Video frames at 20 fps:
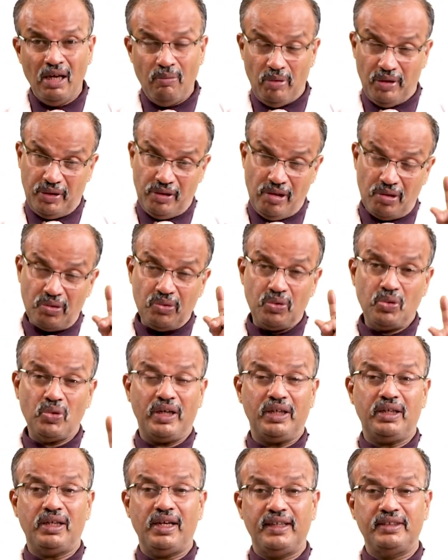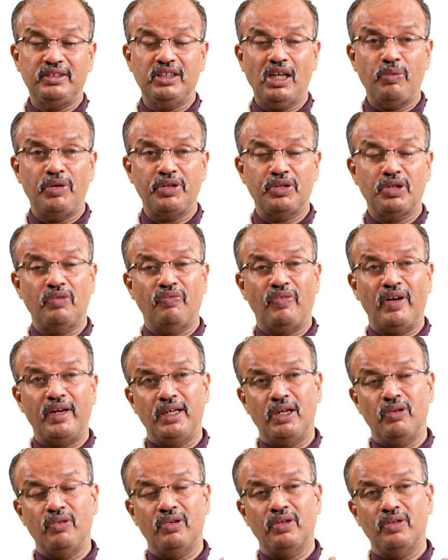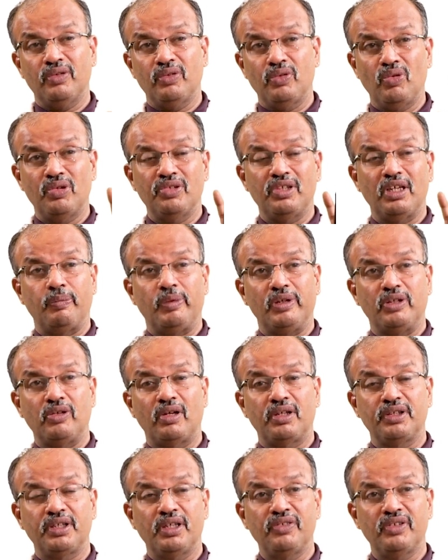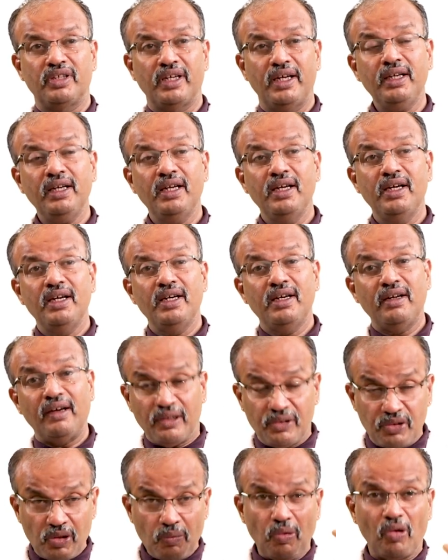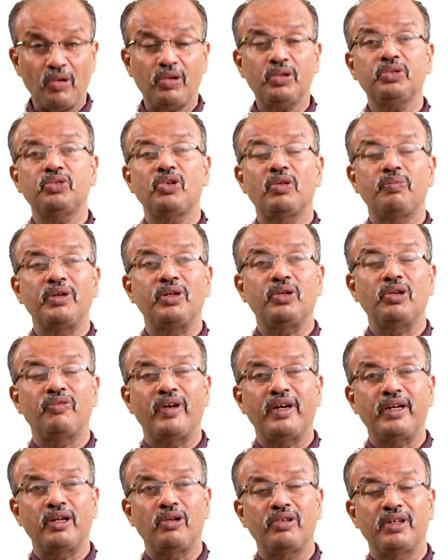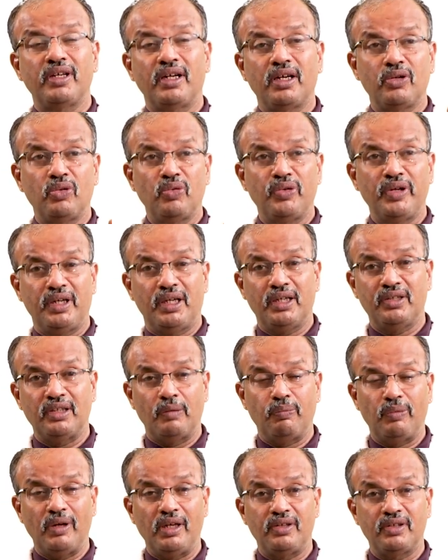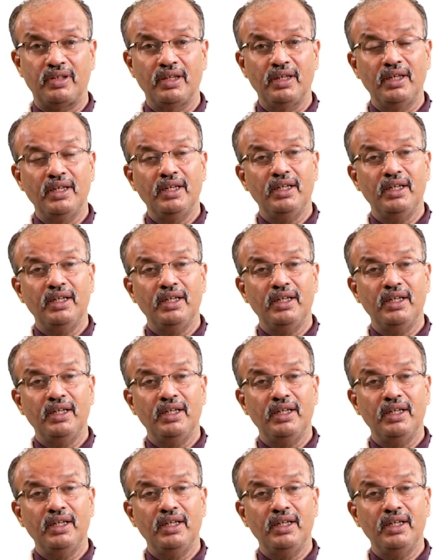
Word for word: but you have to do rectal examination, find out no other pathology inside. Also proctoscopy to find out there are no internal piles.